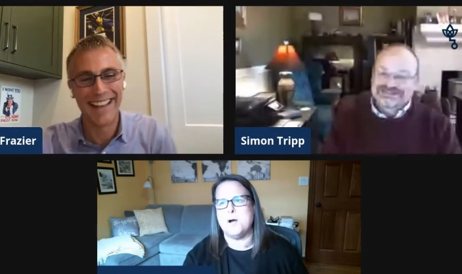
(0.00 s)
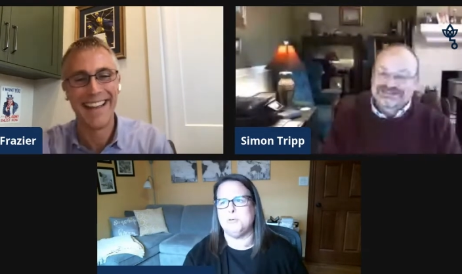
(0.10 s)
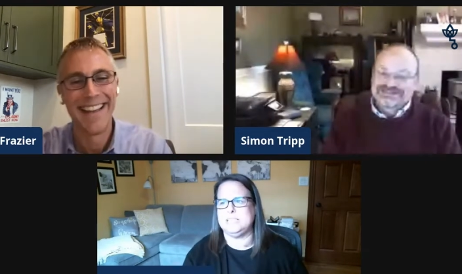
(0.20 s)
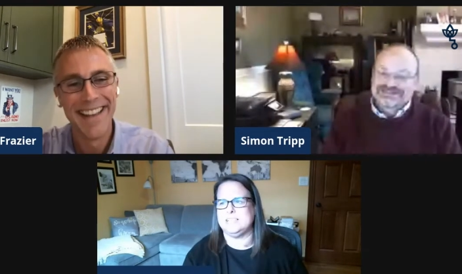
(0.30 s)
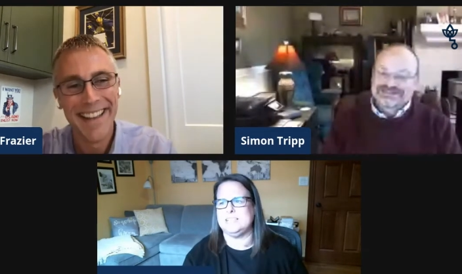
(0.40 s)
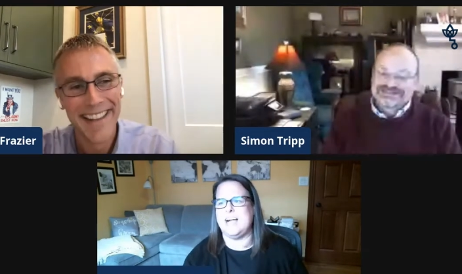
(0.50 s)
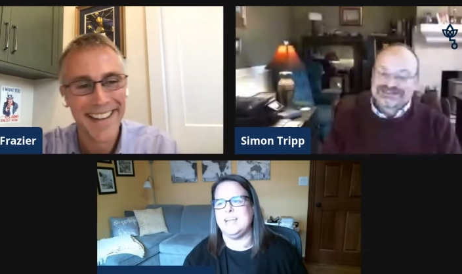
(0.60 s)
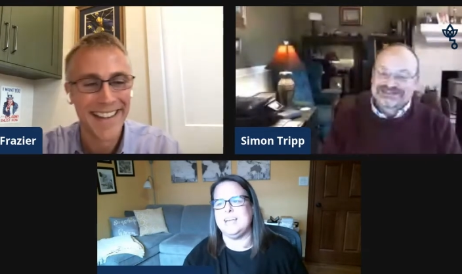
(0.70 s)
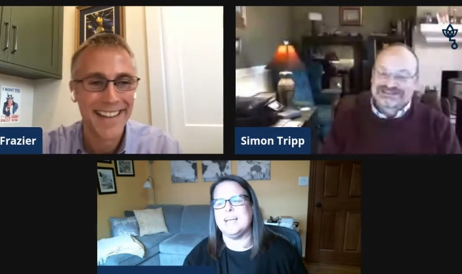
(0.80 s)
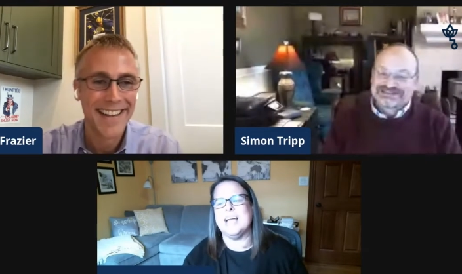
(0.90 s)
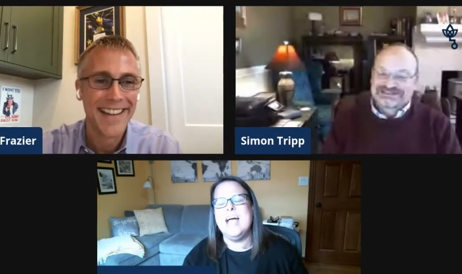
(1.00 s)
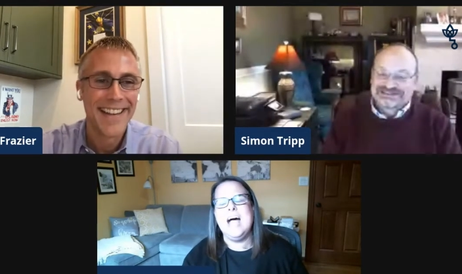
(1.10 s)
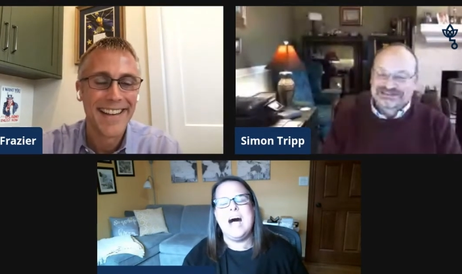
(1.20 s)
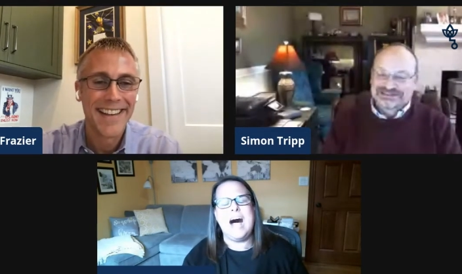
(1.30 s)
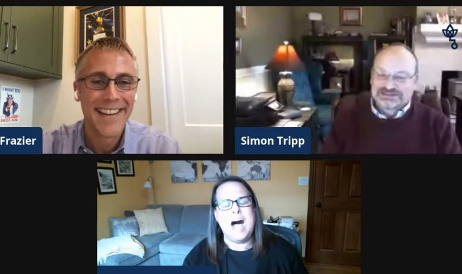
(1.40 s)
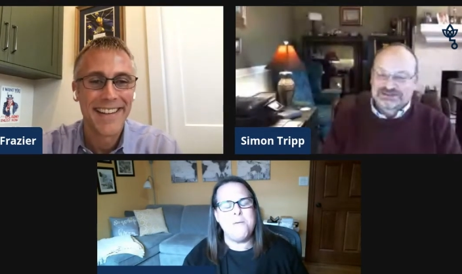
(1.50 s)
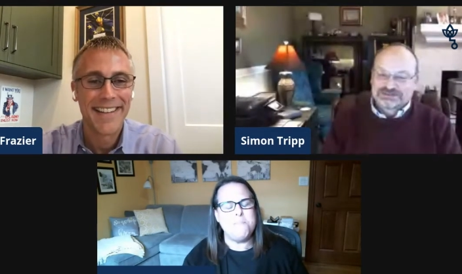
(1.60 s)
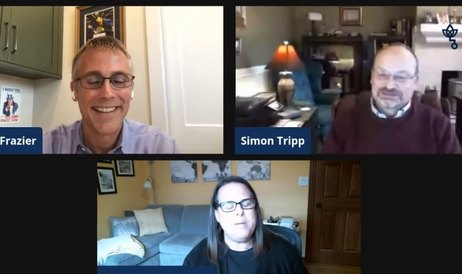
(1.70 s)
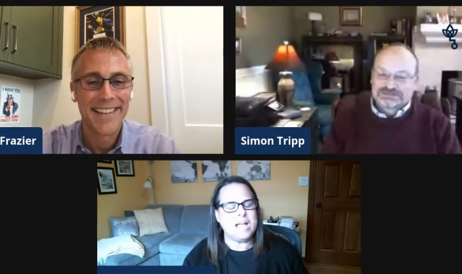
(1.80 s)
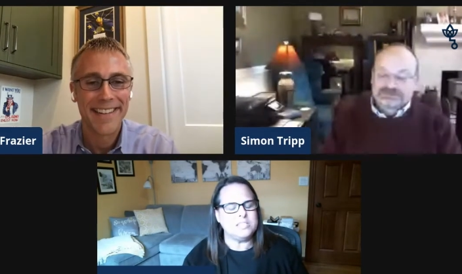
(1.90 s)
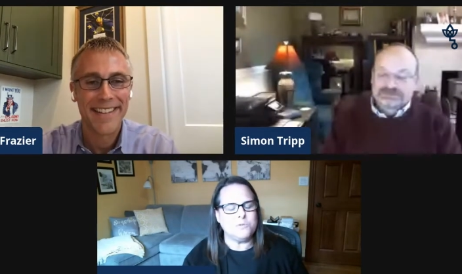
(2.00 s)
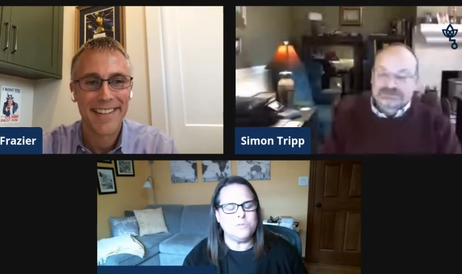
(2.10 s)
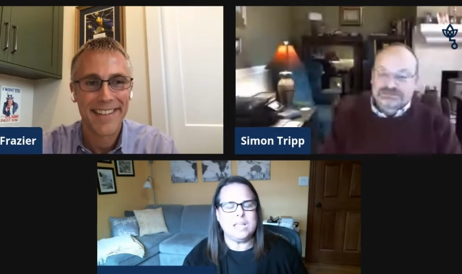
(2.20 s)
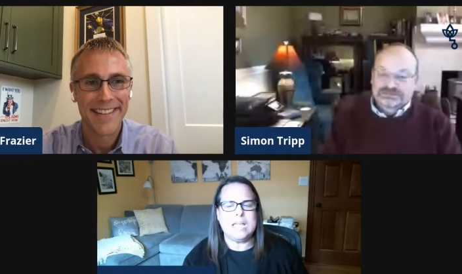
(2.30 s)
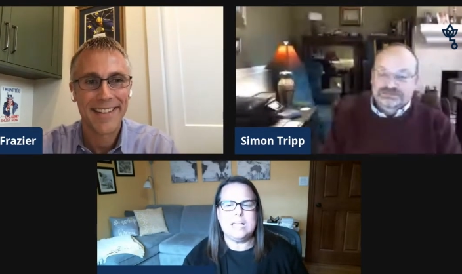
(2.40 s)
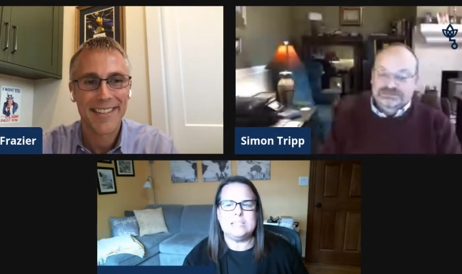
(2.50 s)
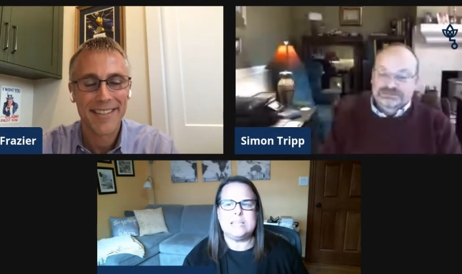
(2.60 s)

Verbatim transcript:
Speaker 1: most exciting, um, because it really is.